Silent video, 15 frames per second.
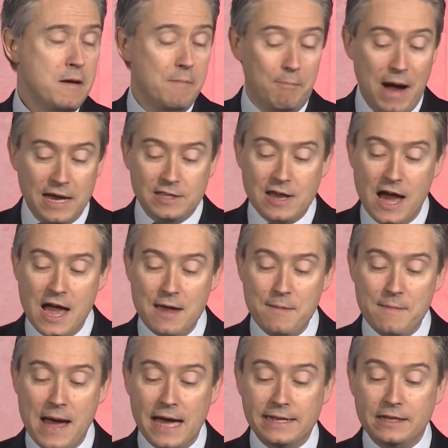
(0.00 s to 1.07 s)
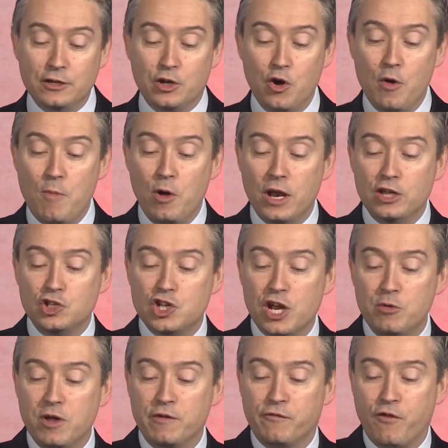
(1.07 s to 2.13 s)
My time at global
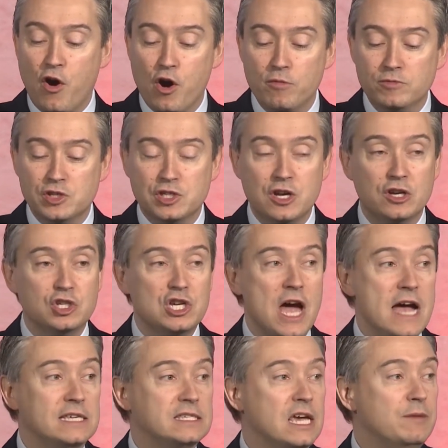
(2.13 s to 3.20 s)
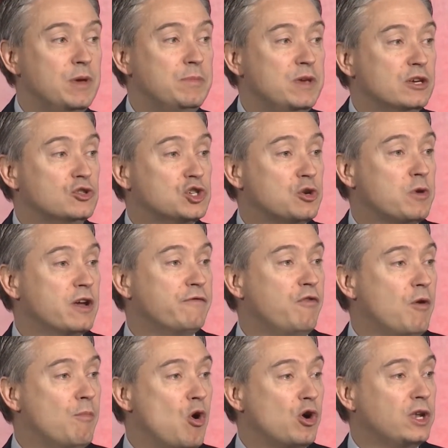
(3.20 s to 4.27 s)
engineering firms such as ABB in Zurich
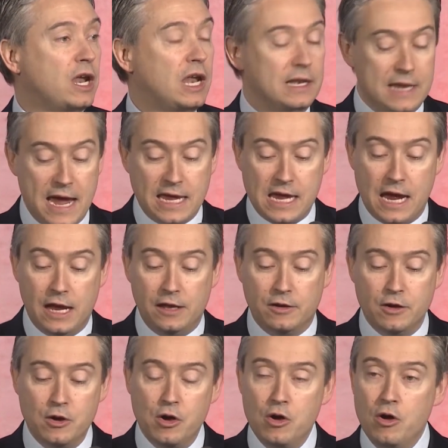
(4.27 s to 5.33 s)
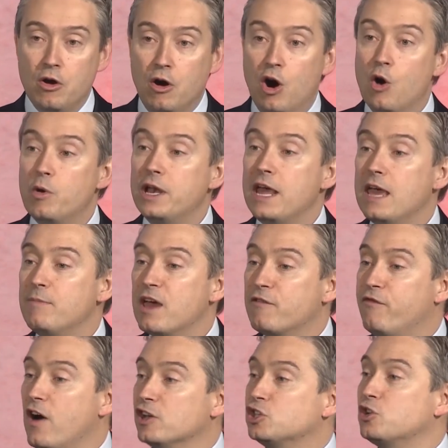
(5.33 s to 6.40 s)
for more than a decade, or with
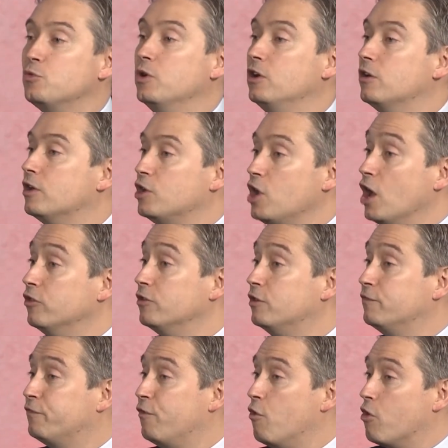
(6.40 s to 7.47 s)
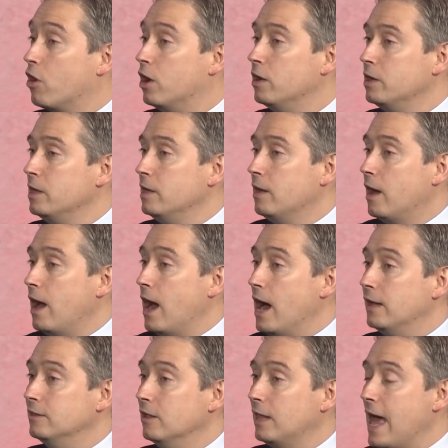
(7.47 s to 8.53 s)
AMEC Foster Wheeler in London for
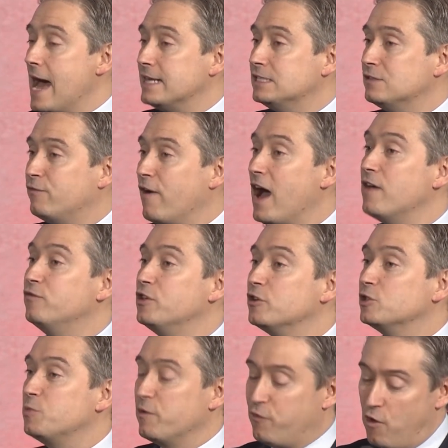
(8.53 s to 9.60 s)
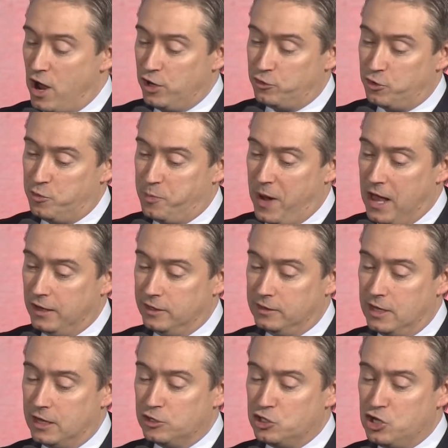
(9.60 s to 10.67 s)
uh, the last five years before I entered
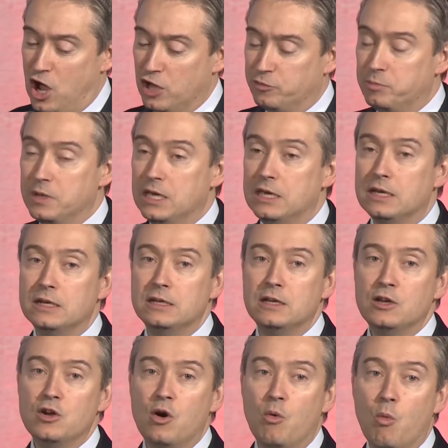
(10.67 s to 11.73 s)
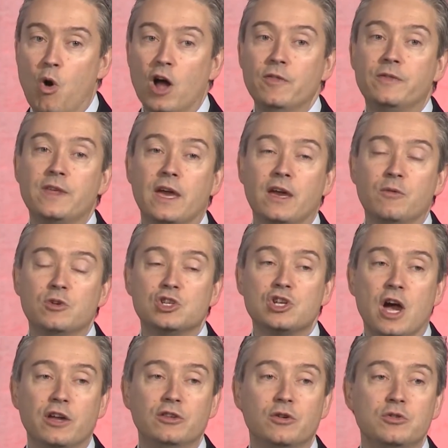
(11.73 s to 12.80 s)
politics, taught me one thing, which
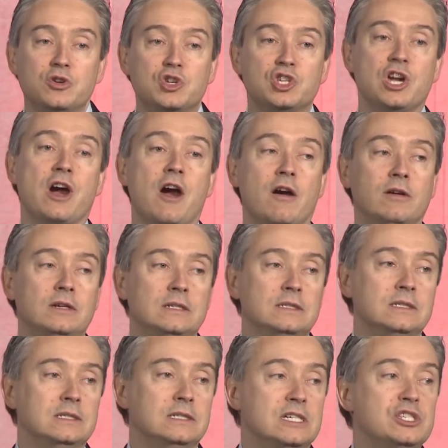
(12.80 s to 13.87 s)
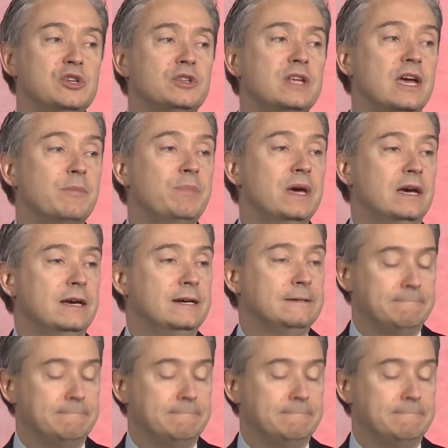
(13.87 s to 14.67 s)
I know you share, is to think big.